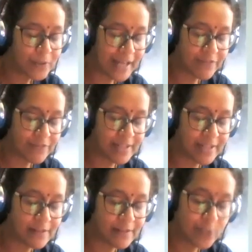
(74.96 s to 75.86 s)
Life
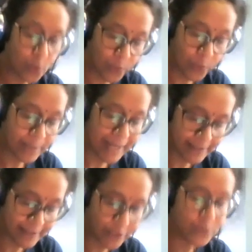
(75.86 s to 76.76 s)
Sciences, Lowell,
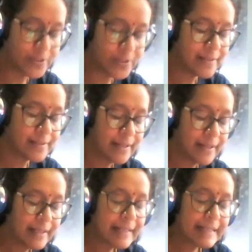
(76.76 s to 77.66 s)
Massachusetts.
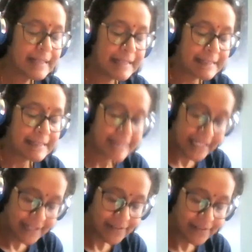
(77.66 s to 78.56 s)

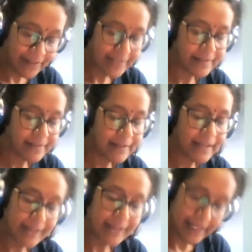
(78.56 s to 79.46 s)
Senior Director
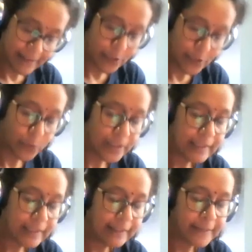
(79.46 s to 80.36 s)
at Alcyon
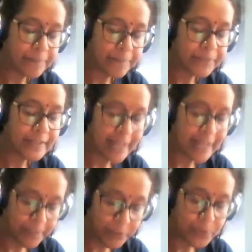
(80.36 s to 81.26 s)

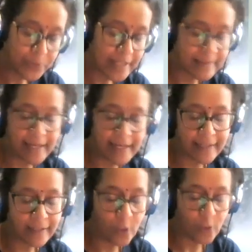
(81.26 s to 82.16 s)
Therapeutics Inc.,
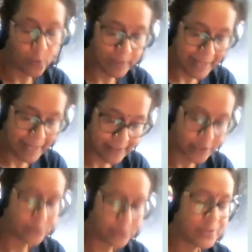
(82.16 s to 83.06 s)
Lowell,
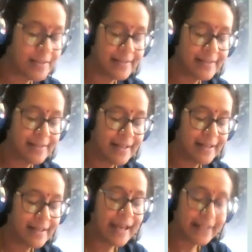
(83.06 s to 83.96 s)
Massachusetts.
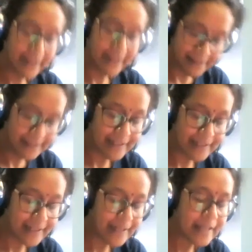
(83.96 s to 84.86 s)
And
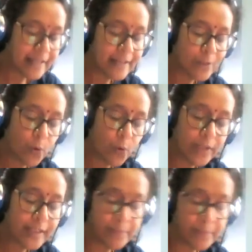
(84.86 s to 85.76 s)
currently, he is
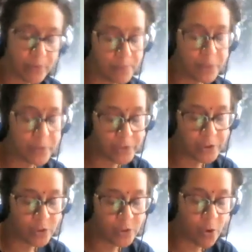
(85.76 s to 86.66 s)
holding the
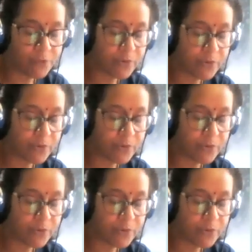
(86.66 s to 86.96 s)
position of